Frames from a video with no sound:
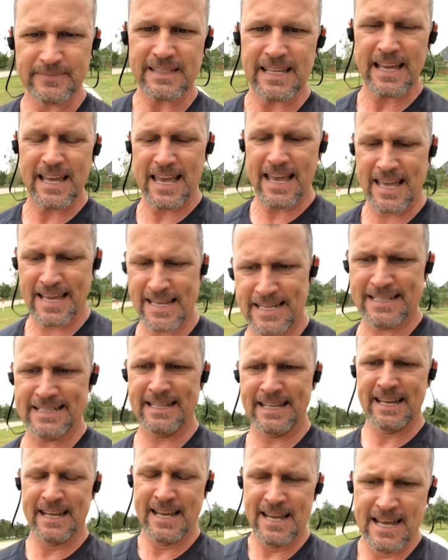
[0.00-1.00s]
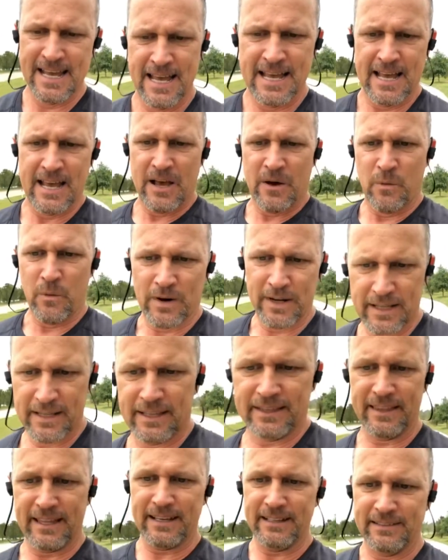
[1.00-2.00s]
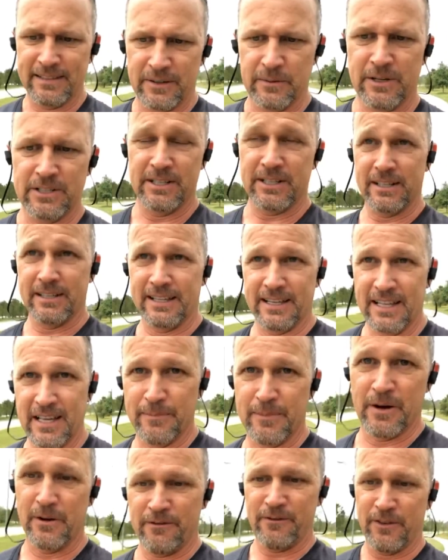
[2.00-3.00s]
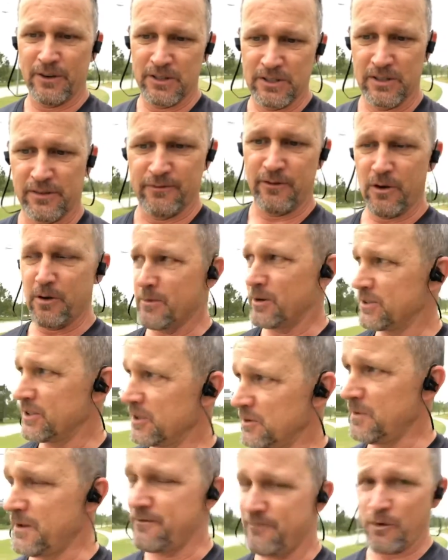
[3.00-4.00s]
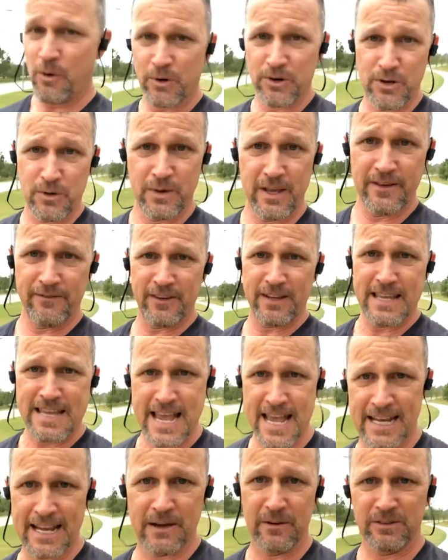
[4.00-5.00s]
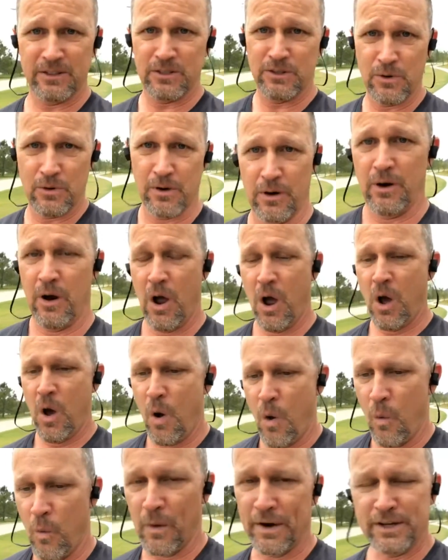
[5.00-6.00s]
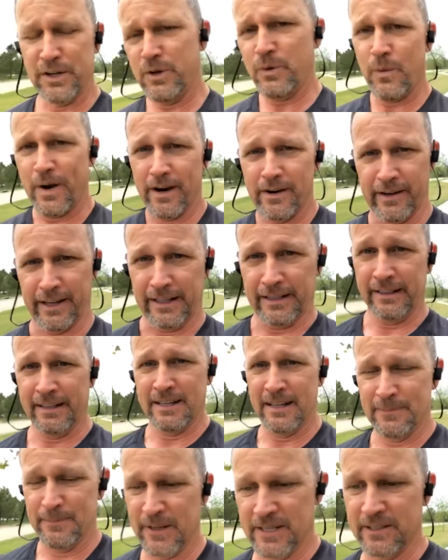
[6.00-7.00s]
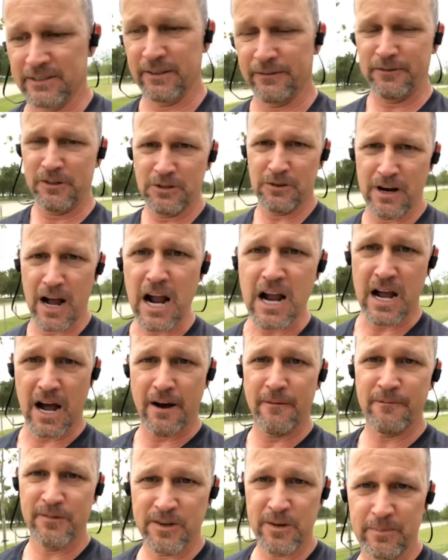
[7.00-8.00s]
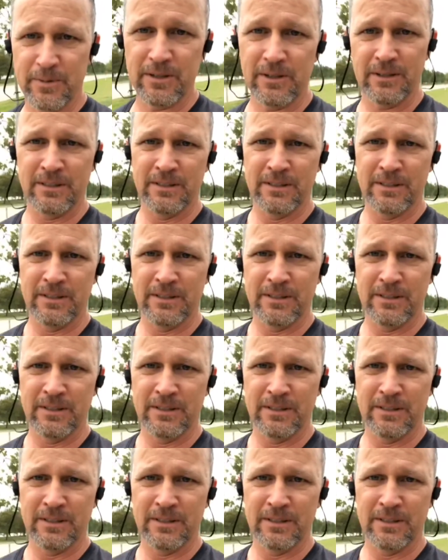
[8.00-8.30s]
And one of the things that I want you to think about first and foremost is, before you even get out the door, what are you wearing? Because if you're uncomfortable,